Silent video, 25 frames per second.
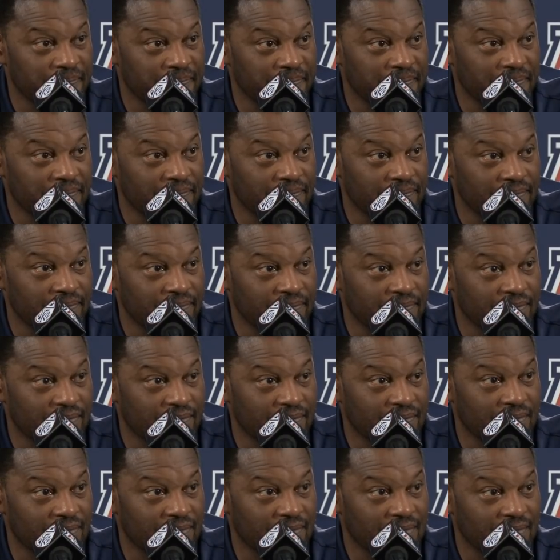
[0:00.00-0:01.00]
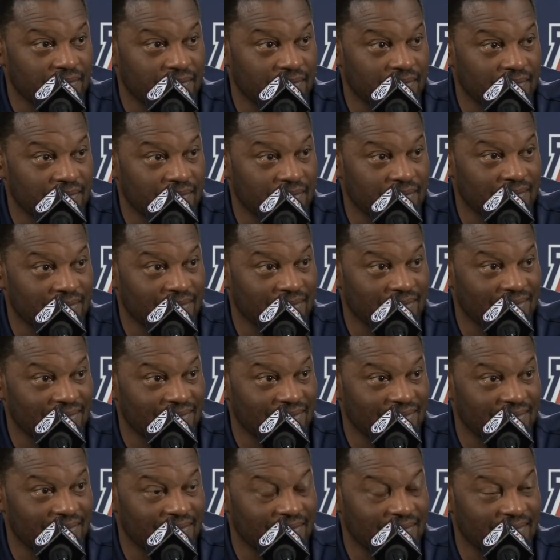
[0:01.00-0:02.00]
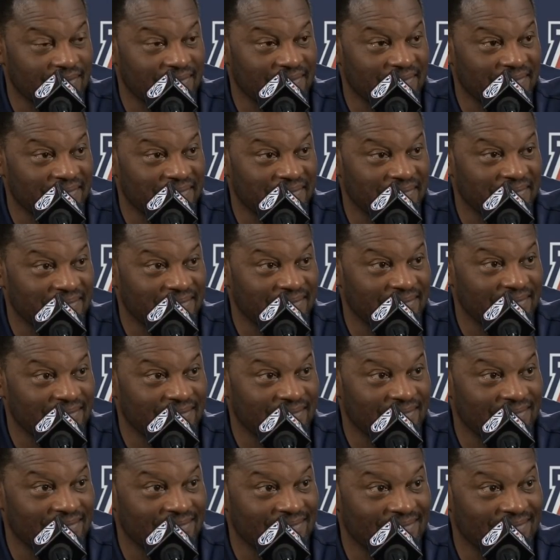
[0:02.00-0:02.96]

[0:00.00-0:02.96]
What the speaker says: (no one is talking)